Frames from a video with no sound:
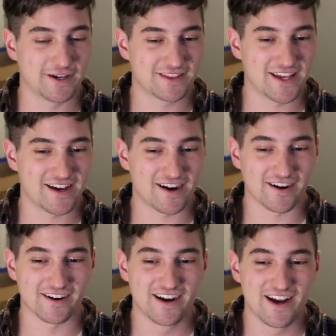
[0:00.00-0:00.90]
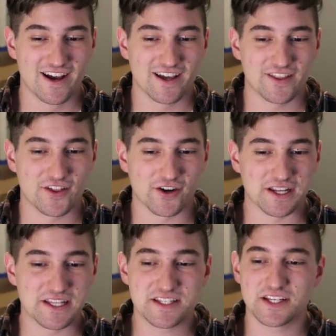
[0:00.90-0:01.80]
but they're
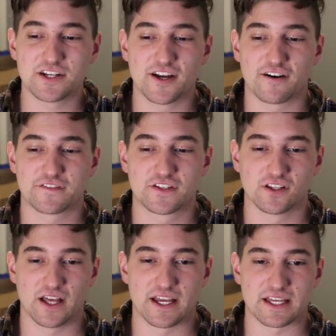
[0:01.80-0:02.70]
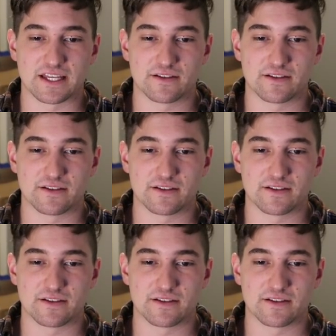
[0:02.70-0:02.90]
easy enough to like